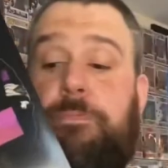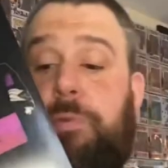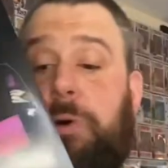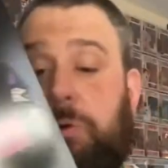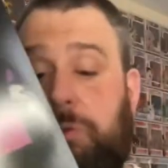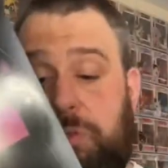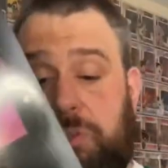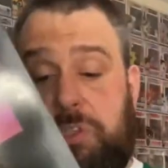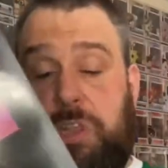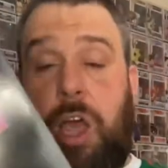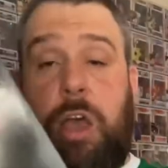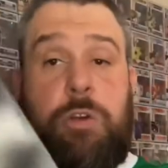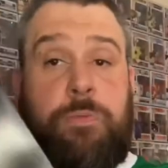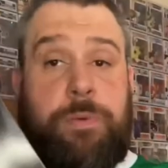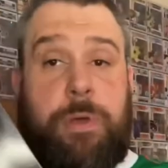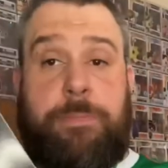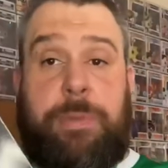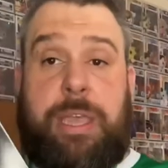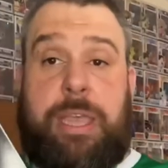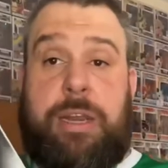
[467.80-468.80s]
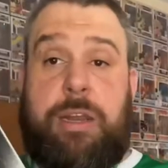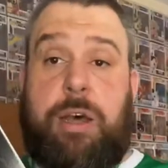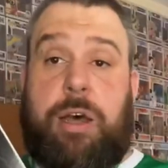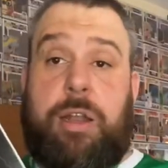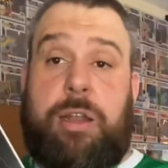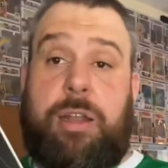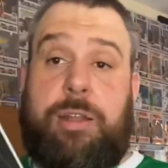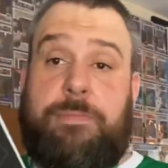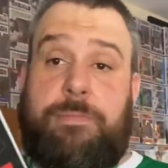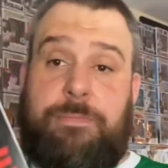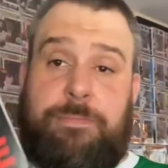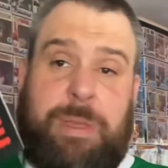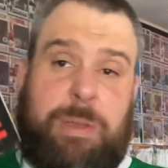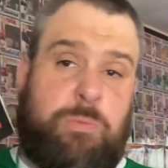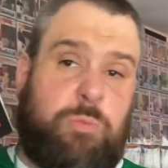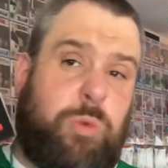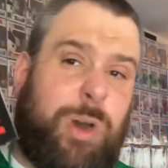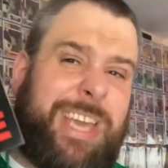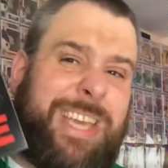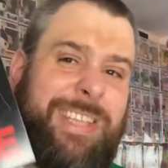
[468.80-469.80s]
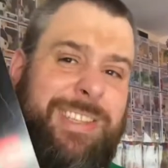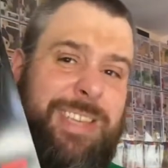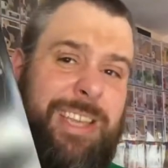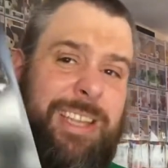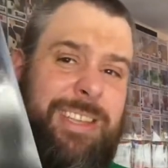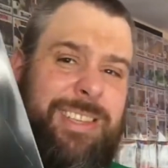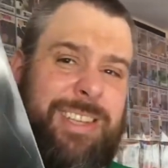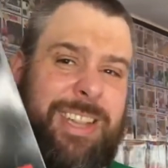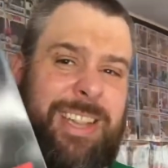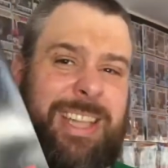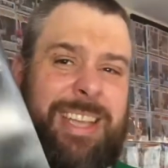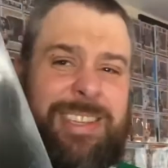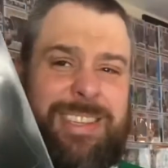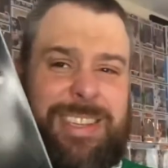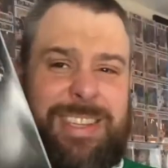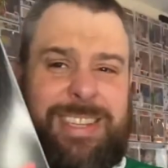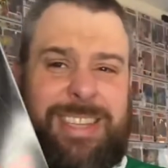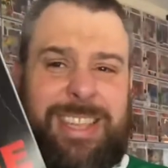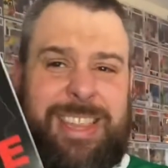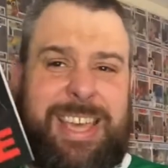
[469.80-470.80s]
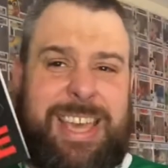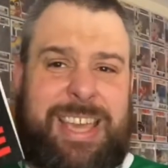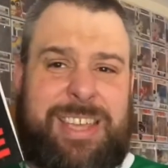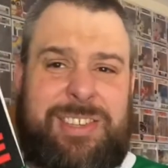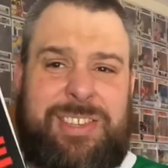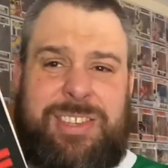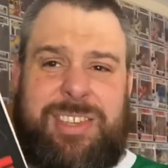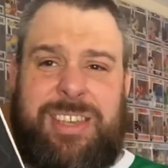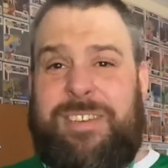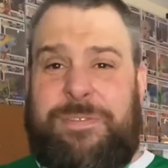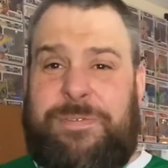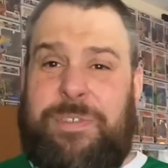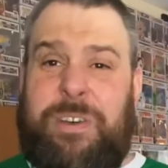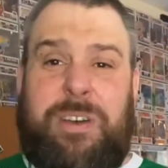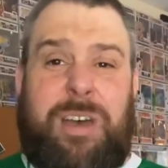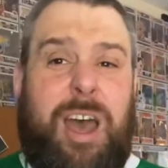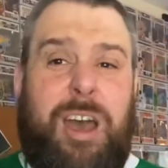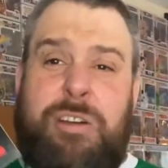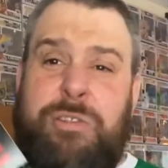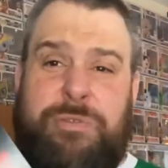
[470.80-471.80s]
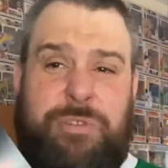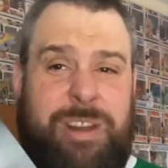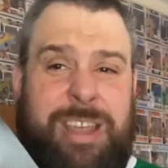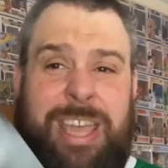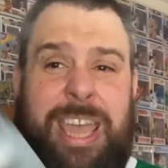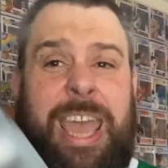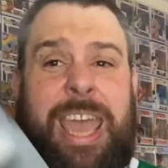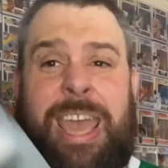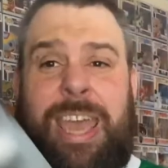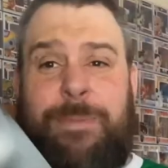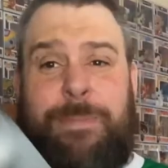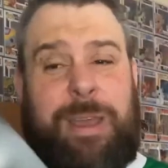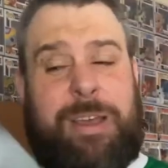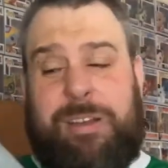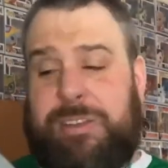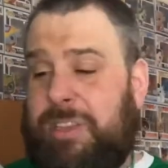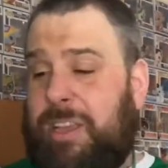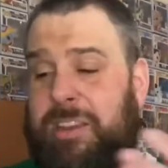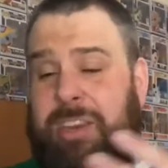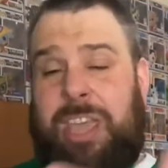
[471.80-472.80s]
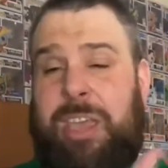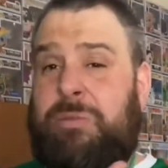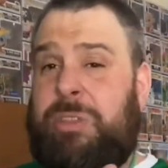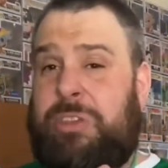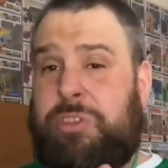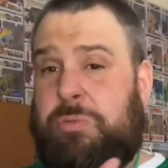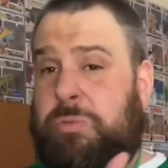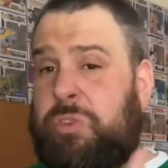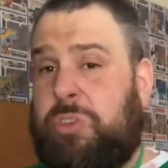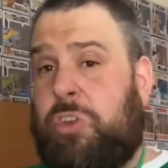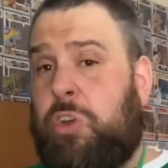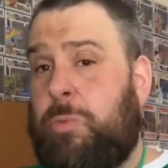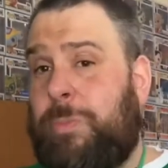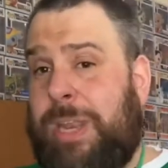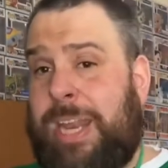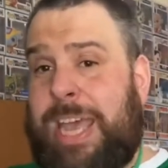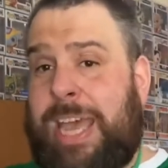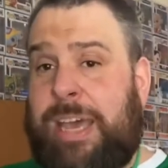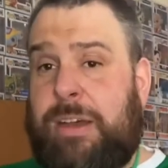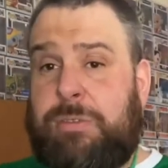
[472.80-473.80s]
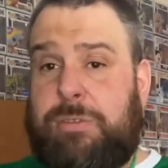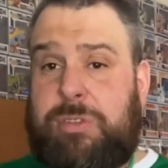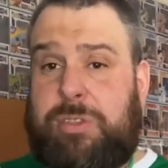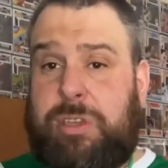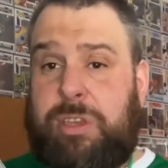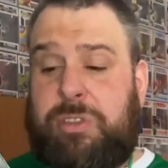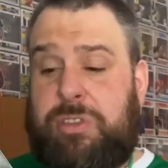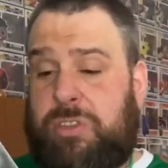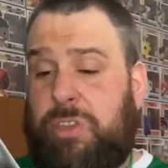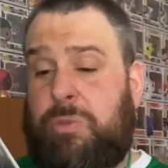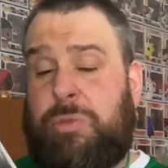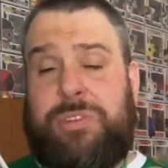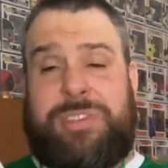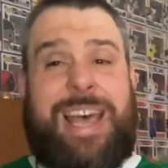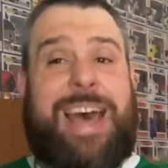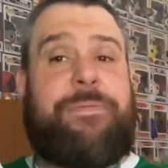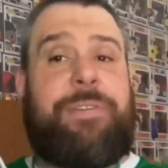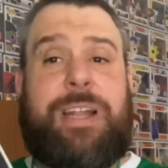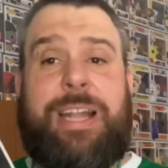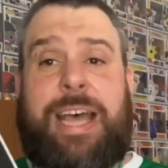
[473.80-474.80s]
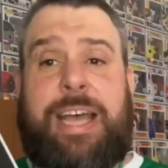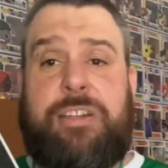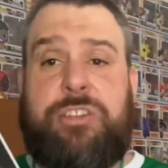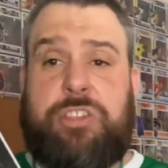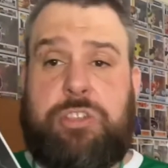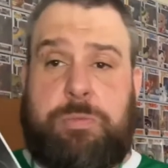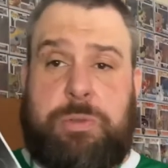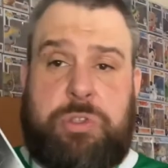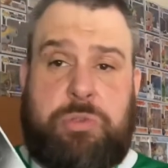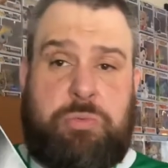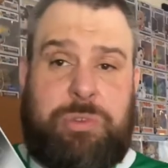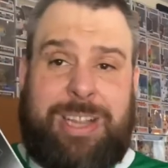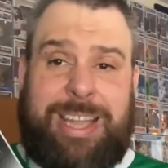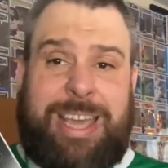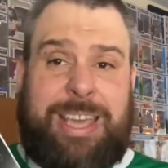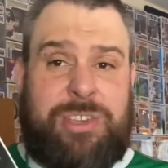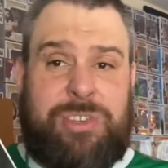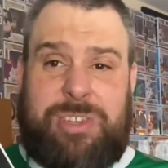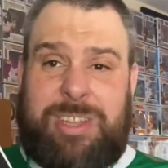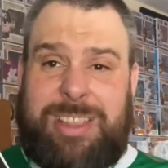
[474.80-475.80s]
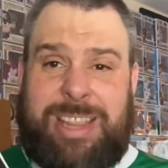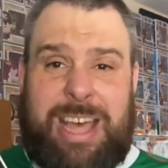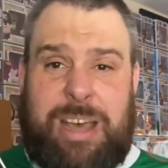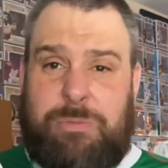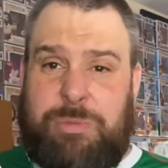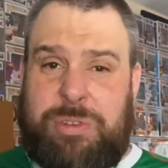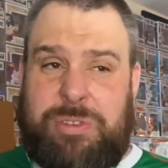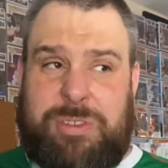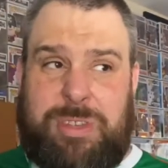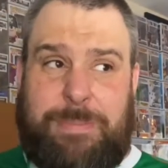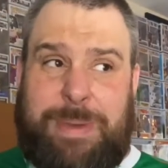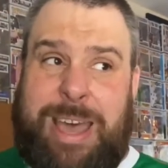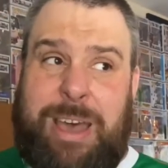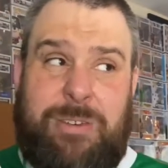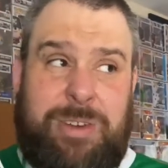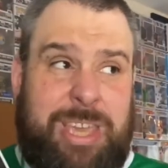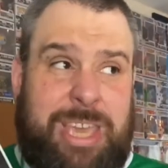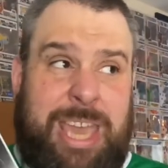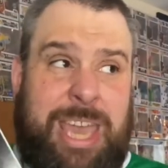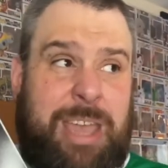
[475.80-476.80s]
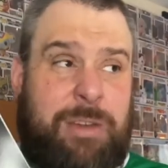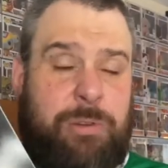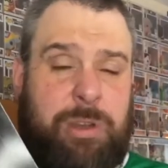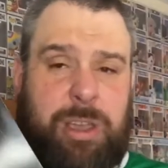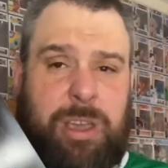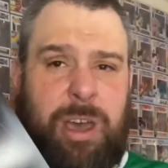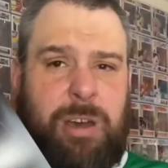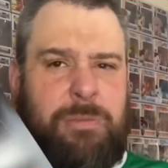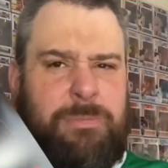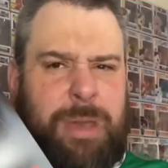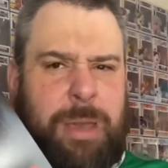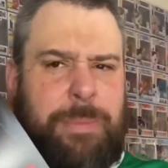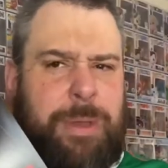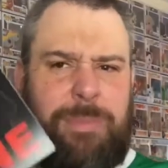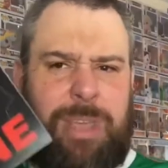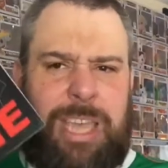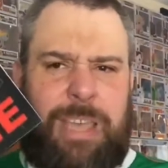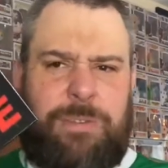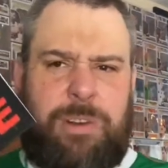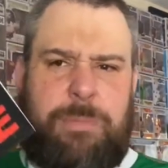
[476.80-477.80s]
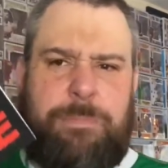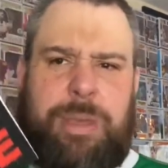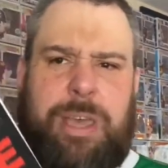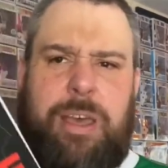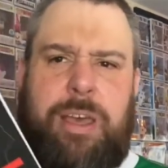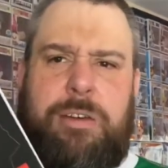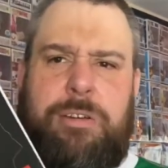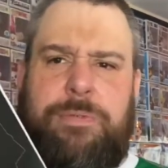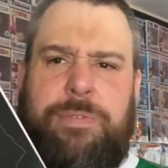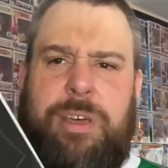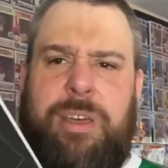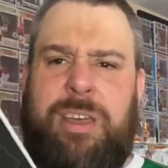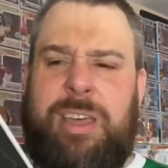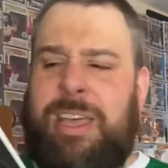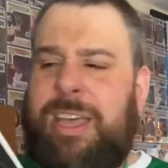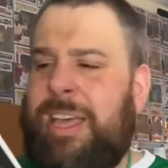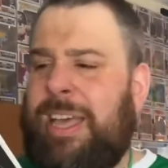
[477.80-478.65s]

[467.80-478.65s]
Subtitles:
Put Dopamine on. Been waiting to listen to this for over a year, because I knew this was coming out as soon as Avalanche was released, and that was about a year ago, maybe even a bit over.